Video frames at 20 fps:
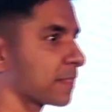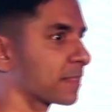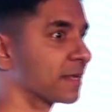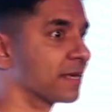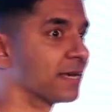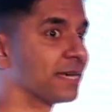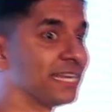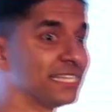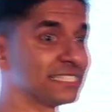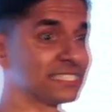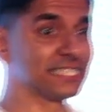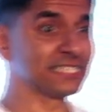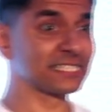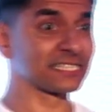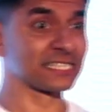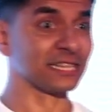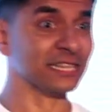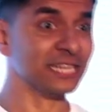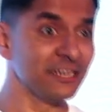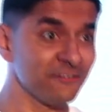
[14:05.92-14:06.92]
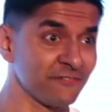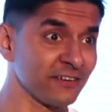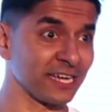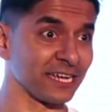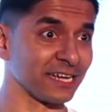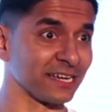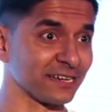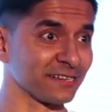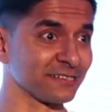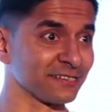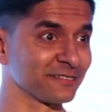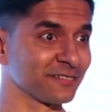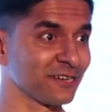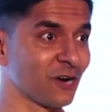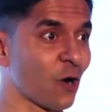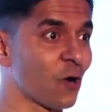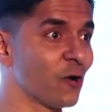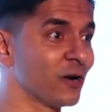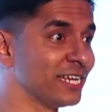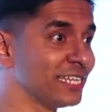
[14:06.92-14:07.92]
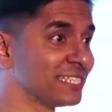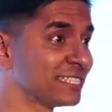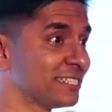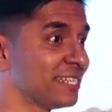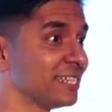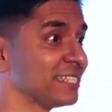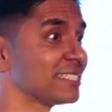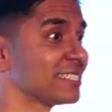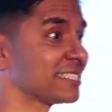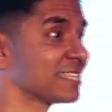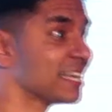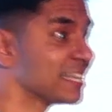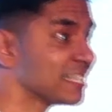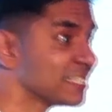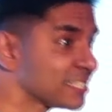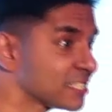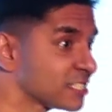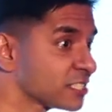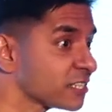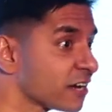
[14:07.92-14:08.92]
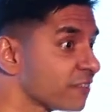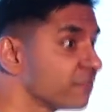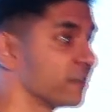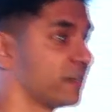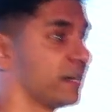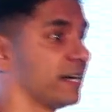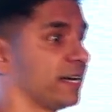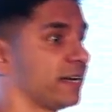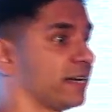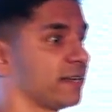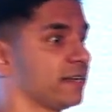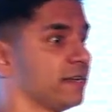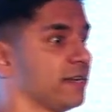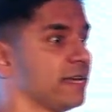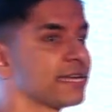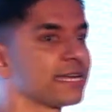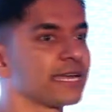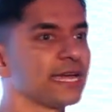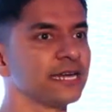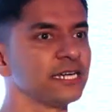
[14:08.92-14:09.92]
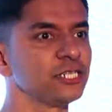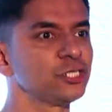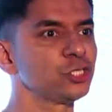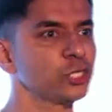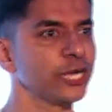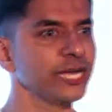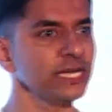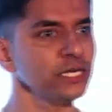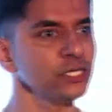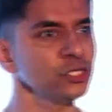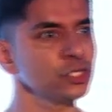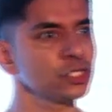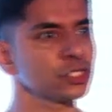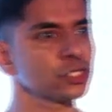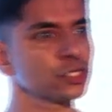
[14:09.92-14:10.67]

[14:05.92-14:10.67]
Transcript: Is this living or is this suffering? Can it change?